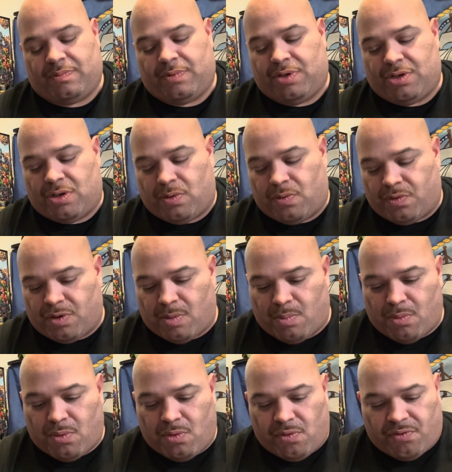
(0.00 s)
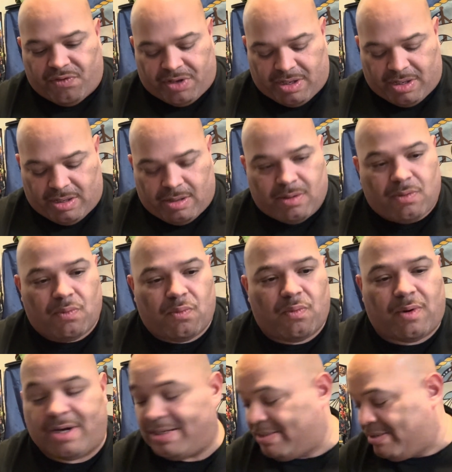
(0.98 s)
you know, the movie
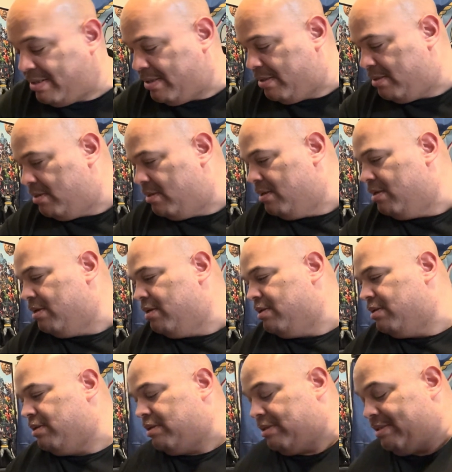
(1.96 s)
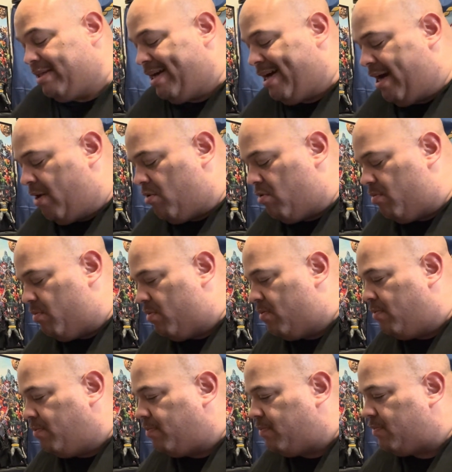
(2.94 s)
wasn't terrible.
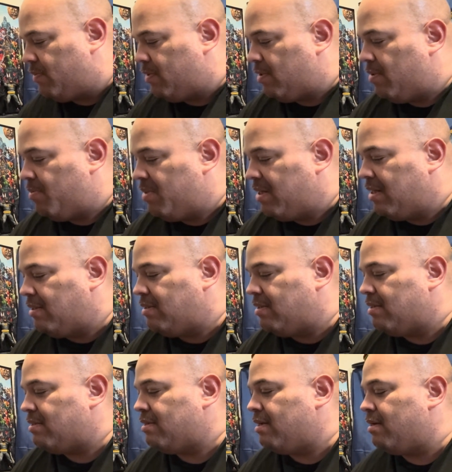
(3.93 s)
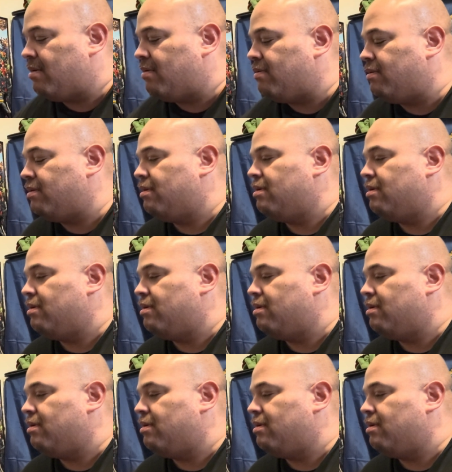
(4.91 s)
Let me get this out.